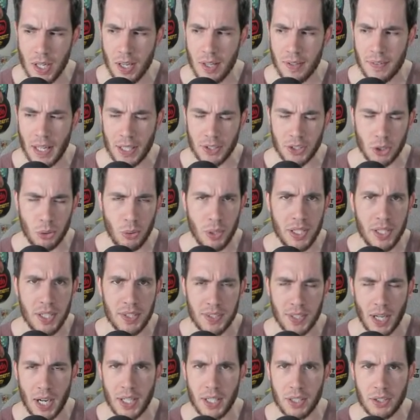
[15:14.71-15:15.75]
That's who he
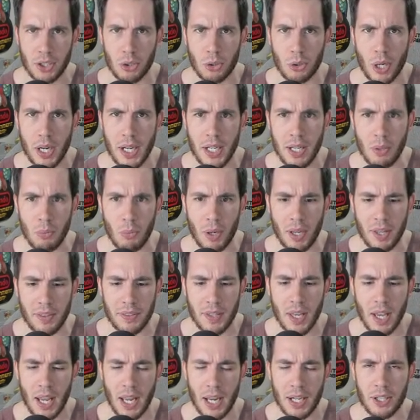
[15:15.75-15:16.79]
decided to grade it with,
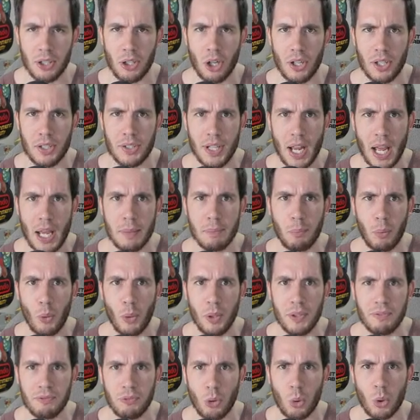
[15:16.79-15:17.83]
and it got a
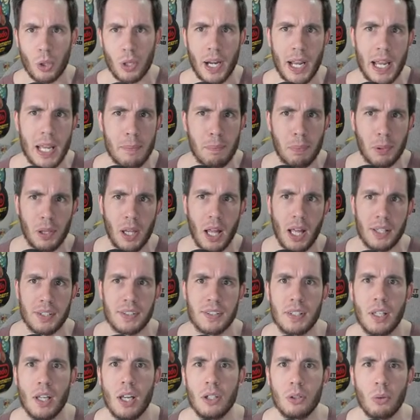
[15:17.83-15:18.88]
9.4 A
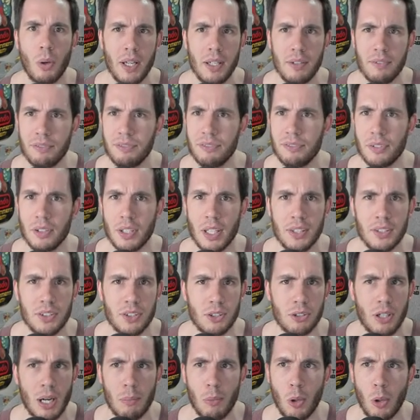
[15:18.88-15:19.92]
plus. Do I have
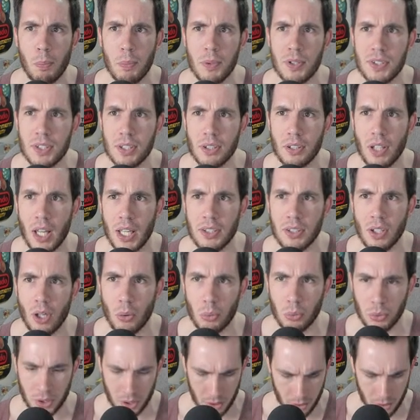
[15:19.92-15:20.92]
Instagram open still? I don't.